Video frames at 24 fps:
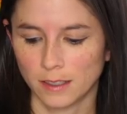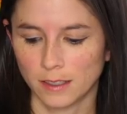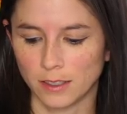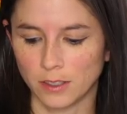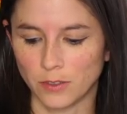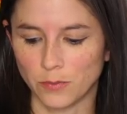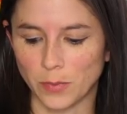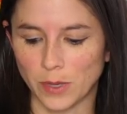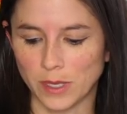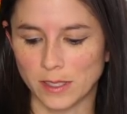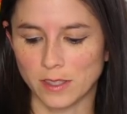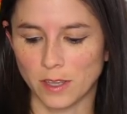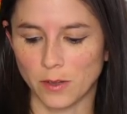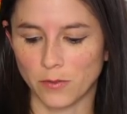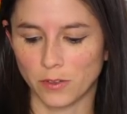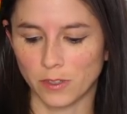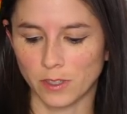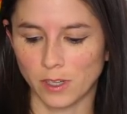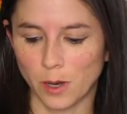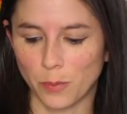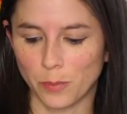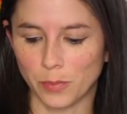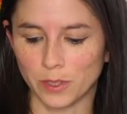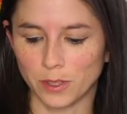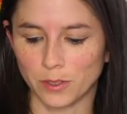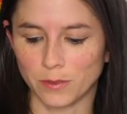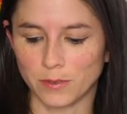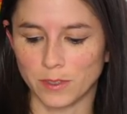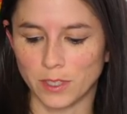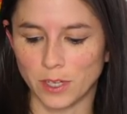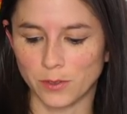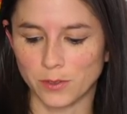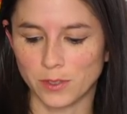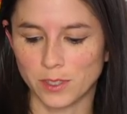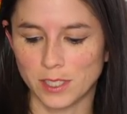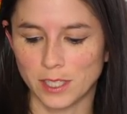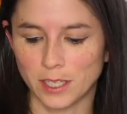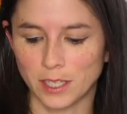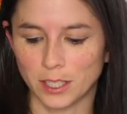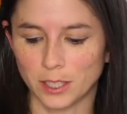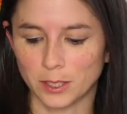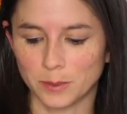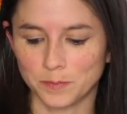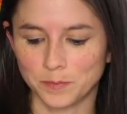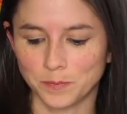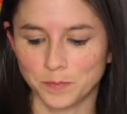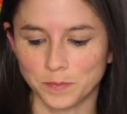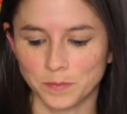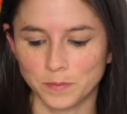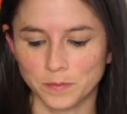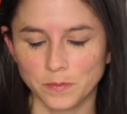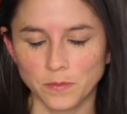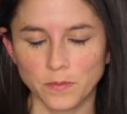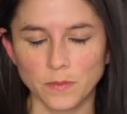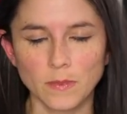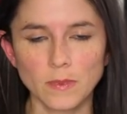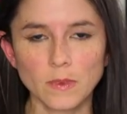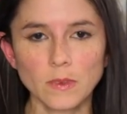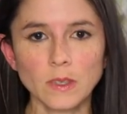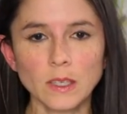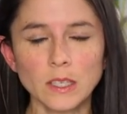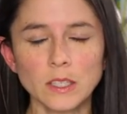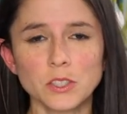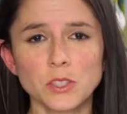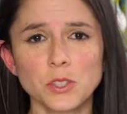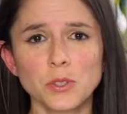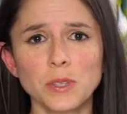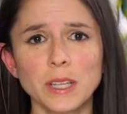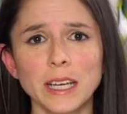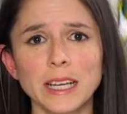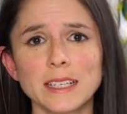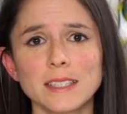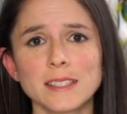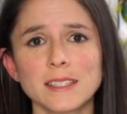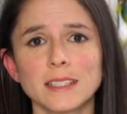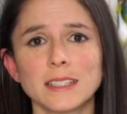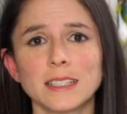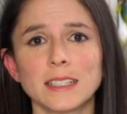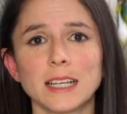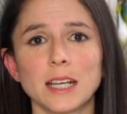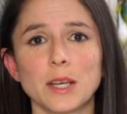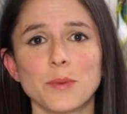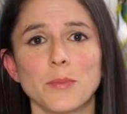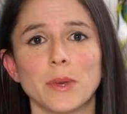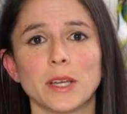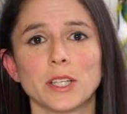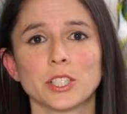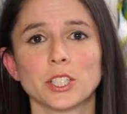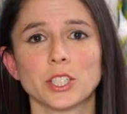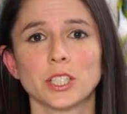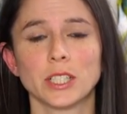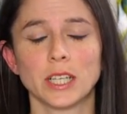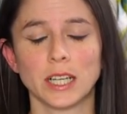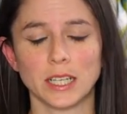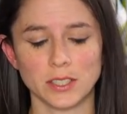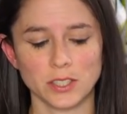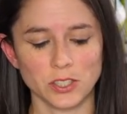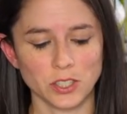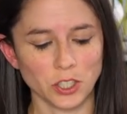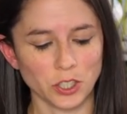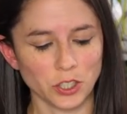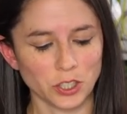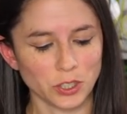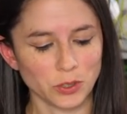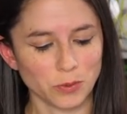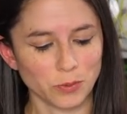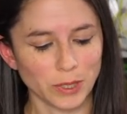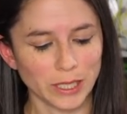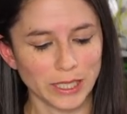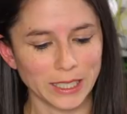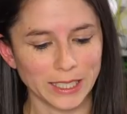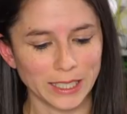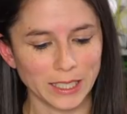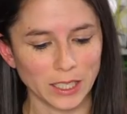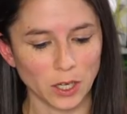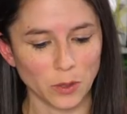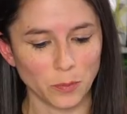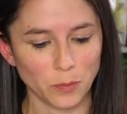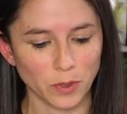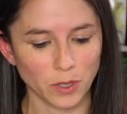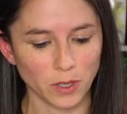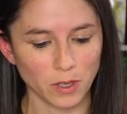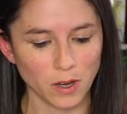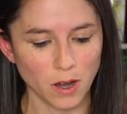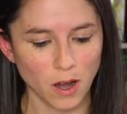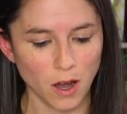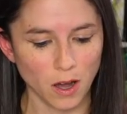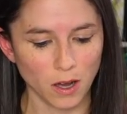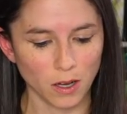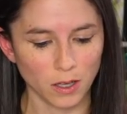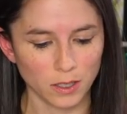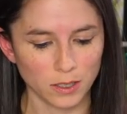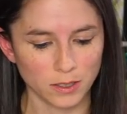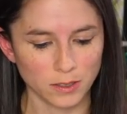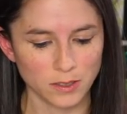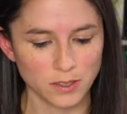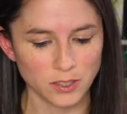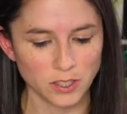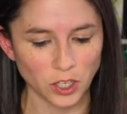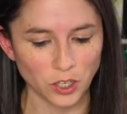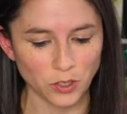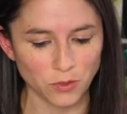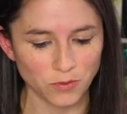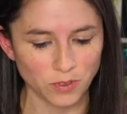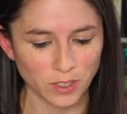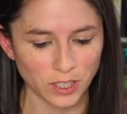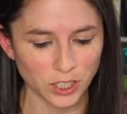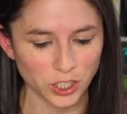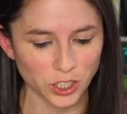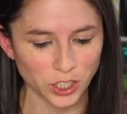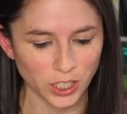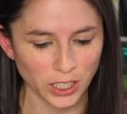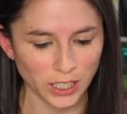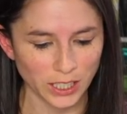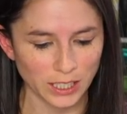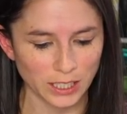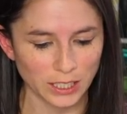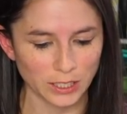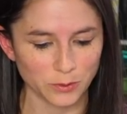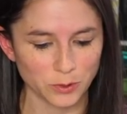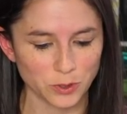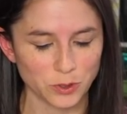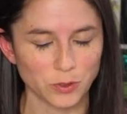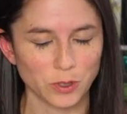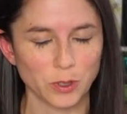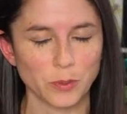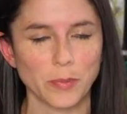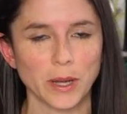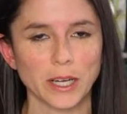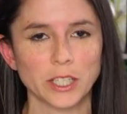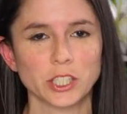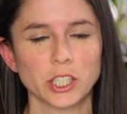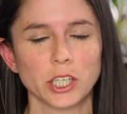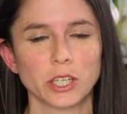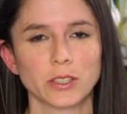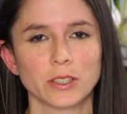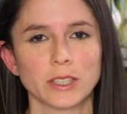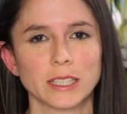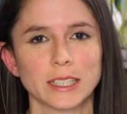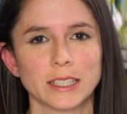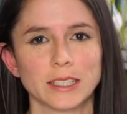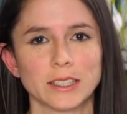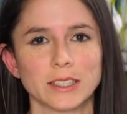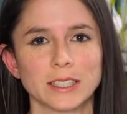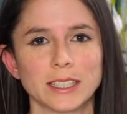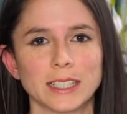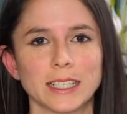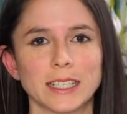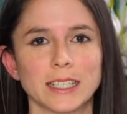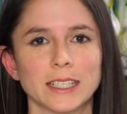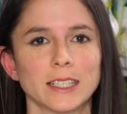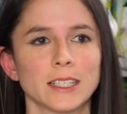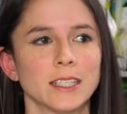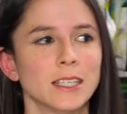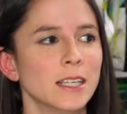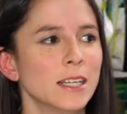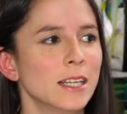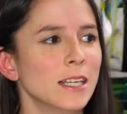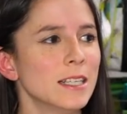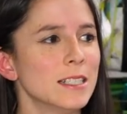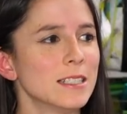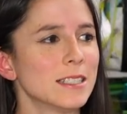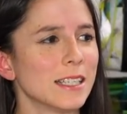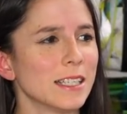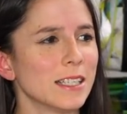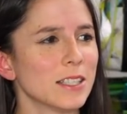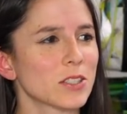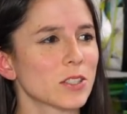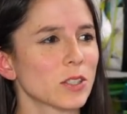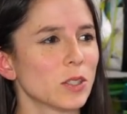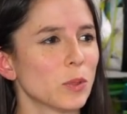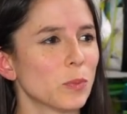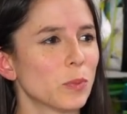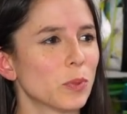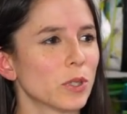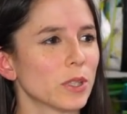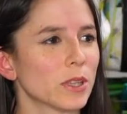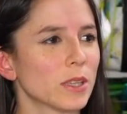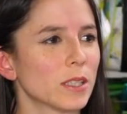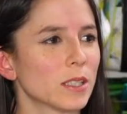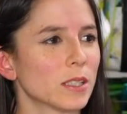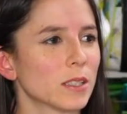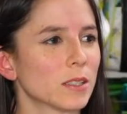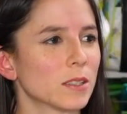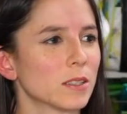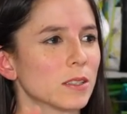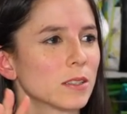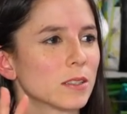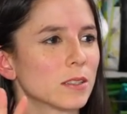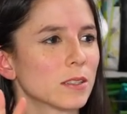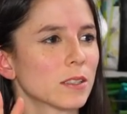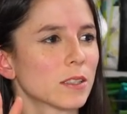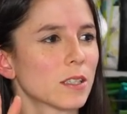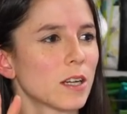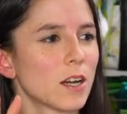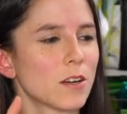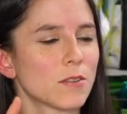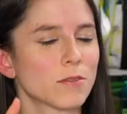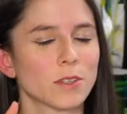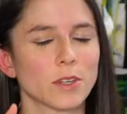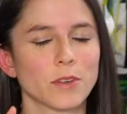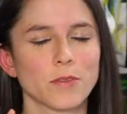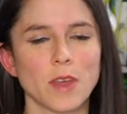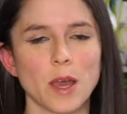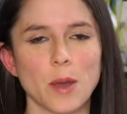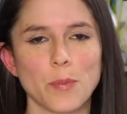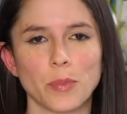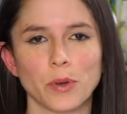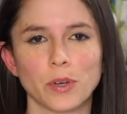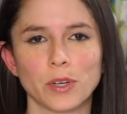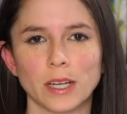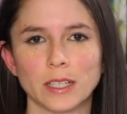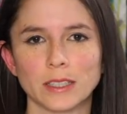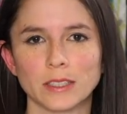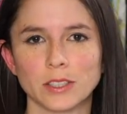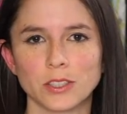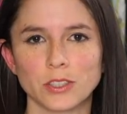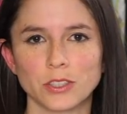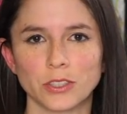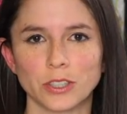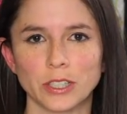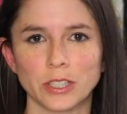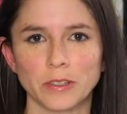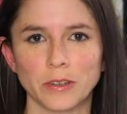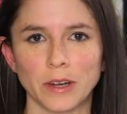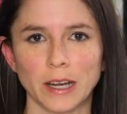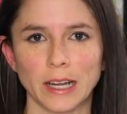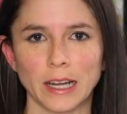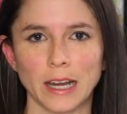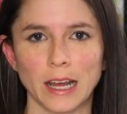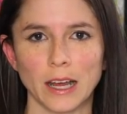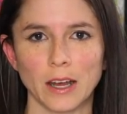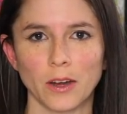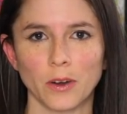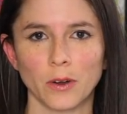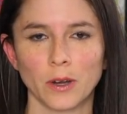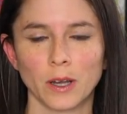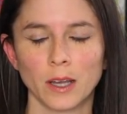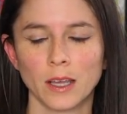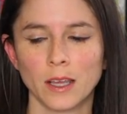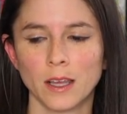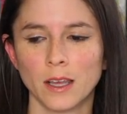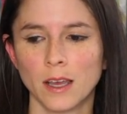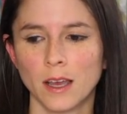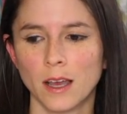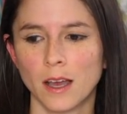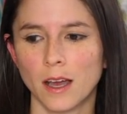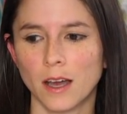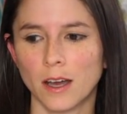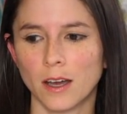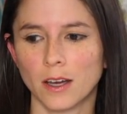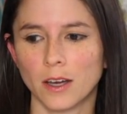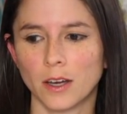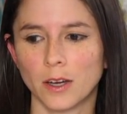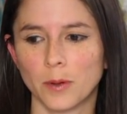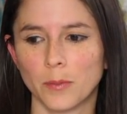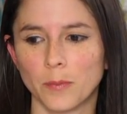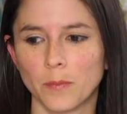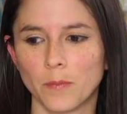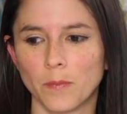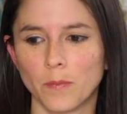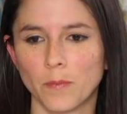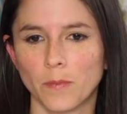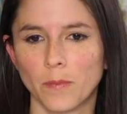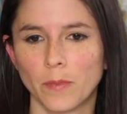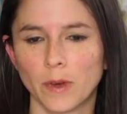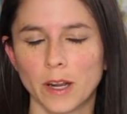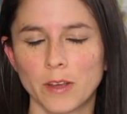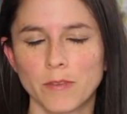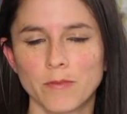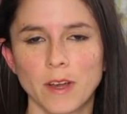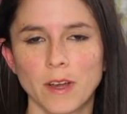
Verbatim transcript: Leave myself a couple of notes here. So last Sunday I mentioned I started reading a book called Start Finishing. It was written by Charlie Gilkey. Danny's going to put the, the cover of that book on the screen right now. Um, but I